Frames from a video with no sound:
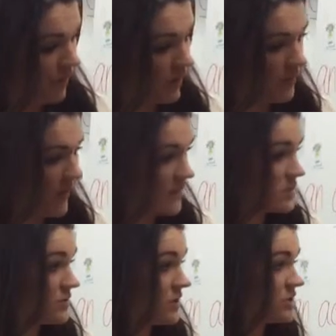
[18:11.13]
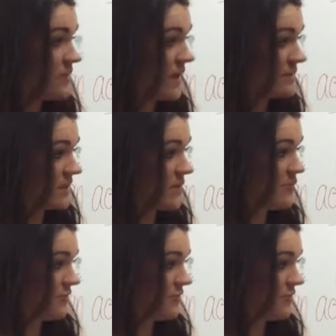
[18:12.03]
Okay, so there's my example